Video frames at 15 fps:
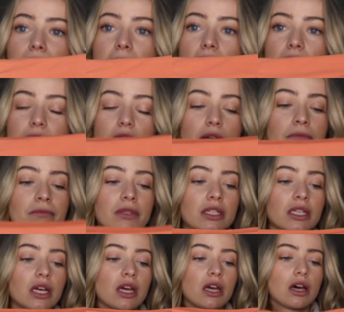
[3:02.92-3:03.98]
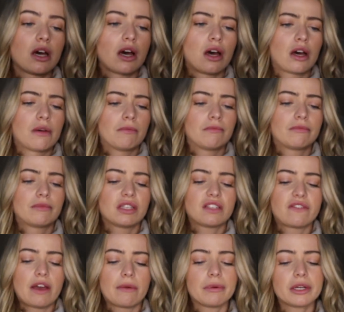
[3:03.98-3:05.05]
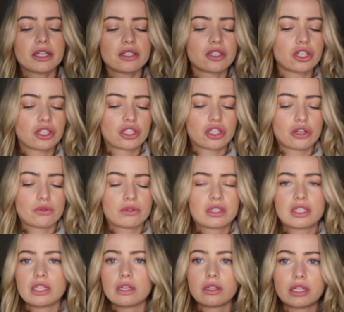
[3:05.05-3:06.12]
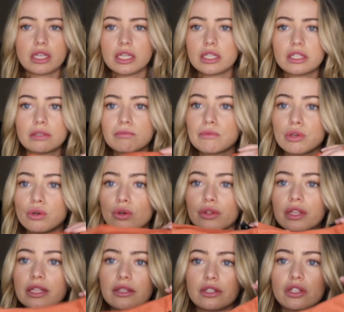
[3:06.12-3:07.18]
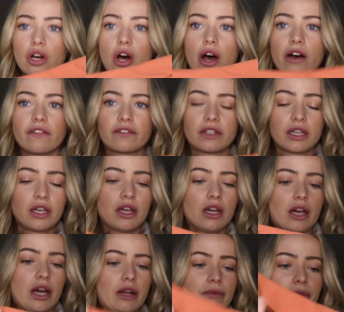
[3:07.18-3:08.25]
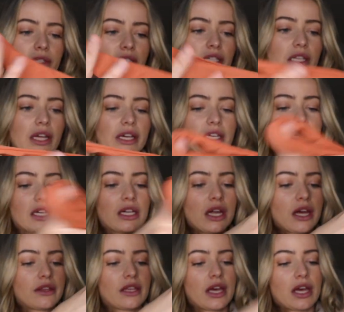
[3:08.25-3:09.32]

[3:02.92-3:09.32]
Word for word: bottoms. Um, this fabric is just so silky, smooth, and soft. I really like it. And